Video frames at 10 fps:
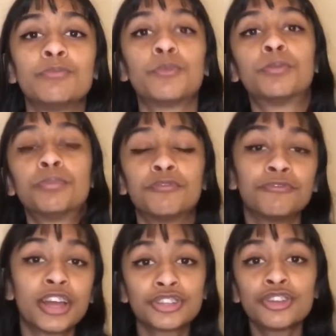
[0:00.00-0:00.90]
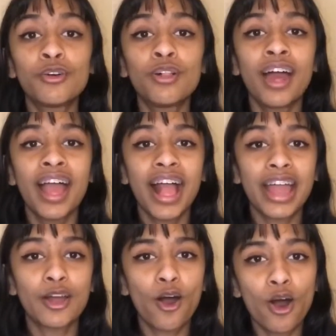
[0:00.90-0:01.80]
professional and
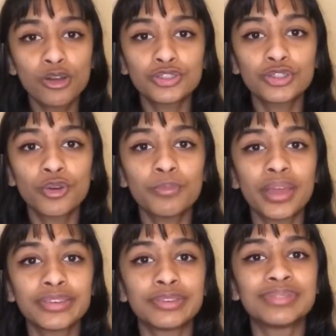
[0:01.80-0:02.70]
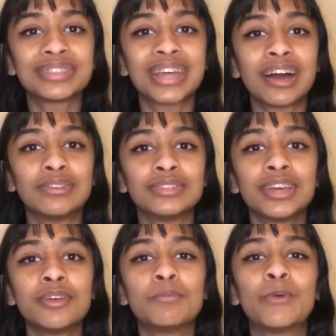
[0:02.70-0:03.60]
also make you sound
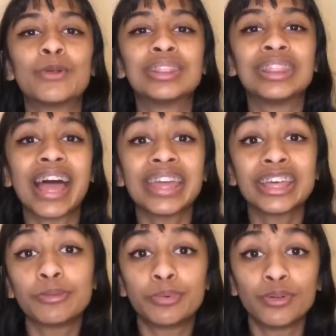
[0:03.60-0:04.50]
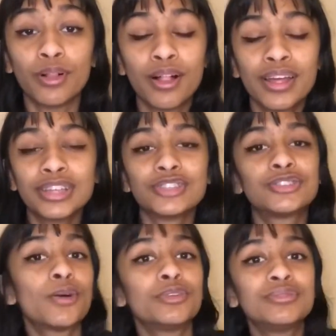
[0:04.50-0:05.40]
more likable. So
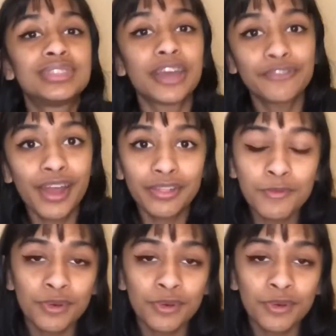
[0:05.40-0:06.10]
you definitely want to